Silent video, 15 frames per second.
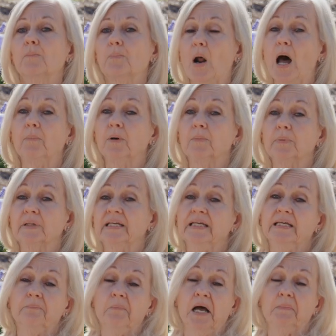probably
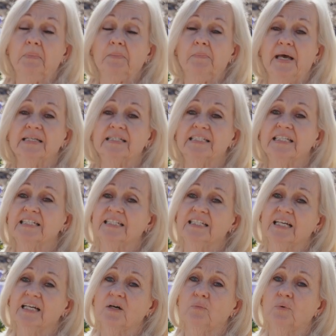it might be best to
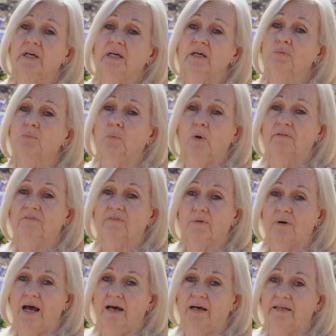stick with one
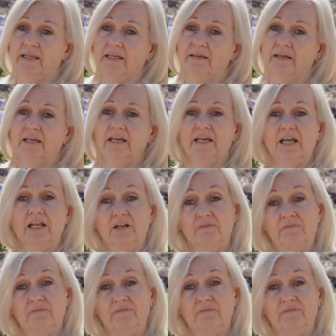variety. And